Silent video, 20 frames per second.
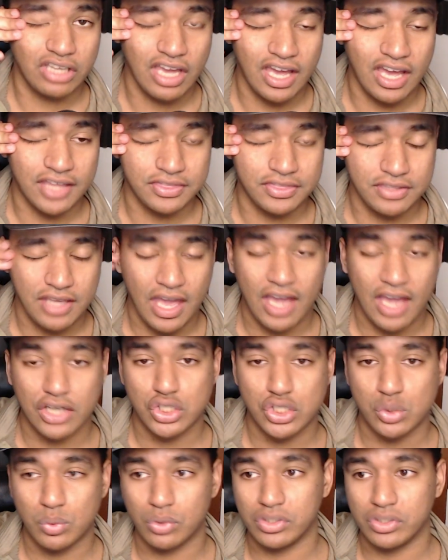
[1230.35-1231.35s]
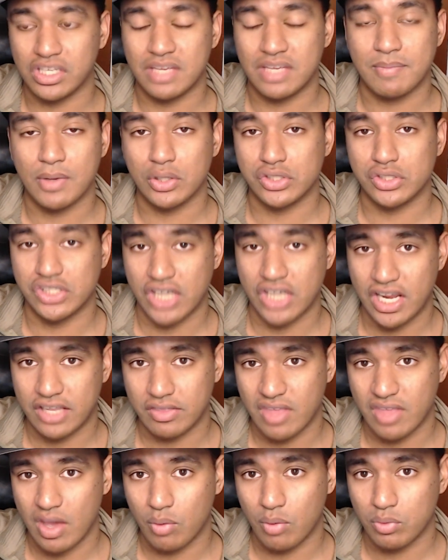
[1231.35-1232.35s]
at the actual email chain
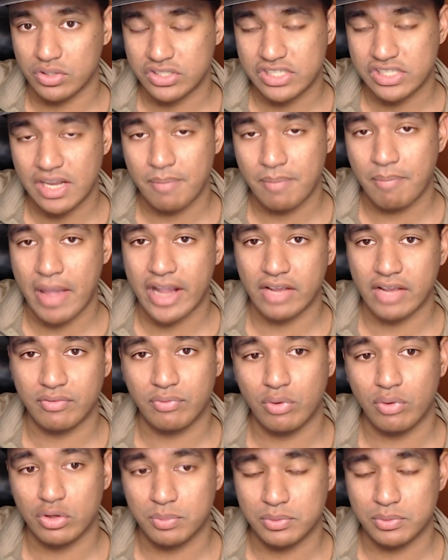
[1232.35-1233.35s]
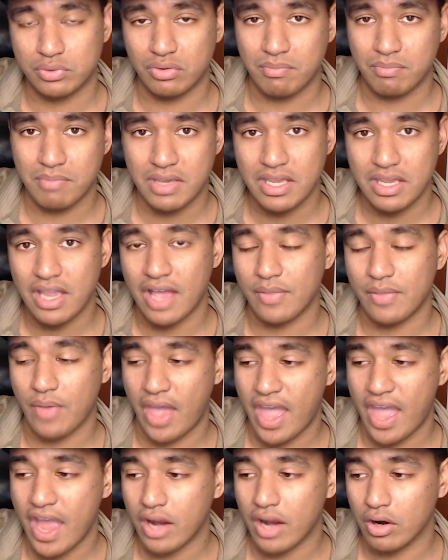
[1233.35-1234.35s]
that was sent back and forth between me and the
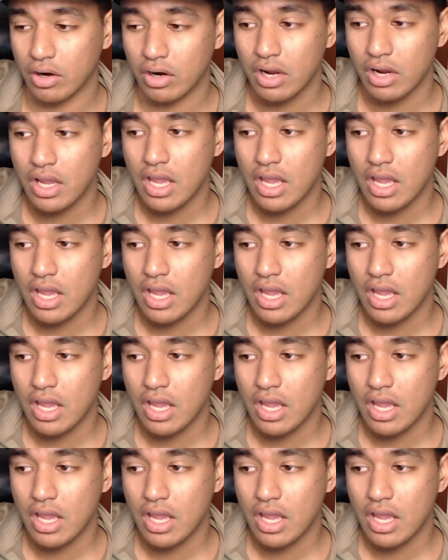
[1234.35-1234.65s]
hacker.